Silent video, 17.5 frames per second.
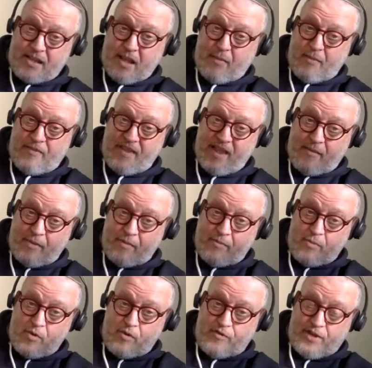Some of them
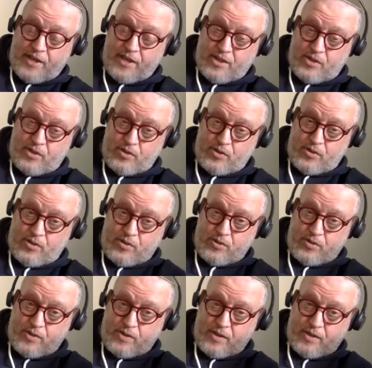are moving
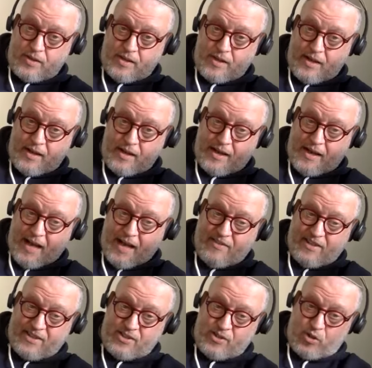to
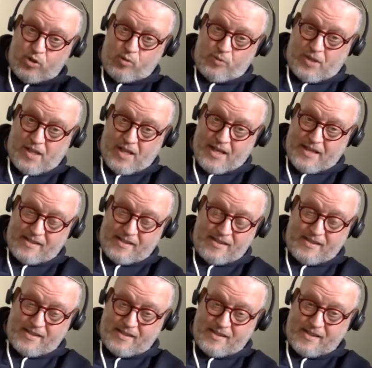having Zoom
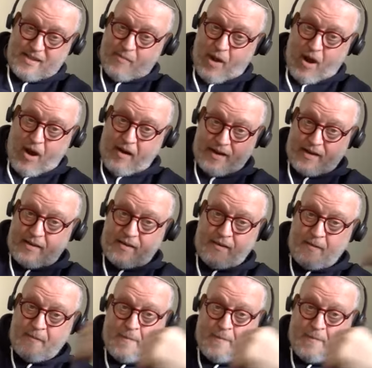classes, and some aren't.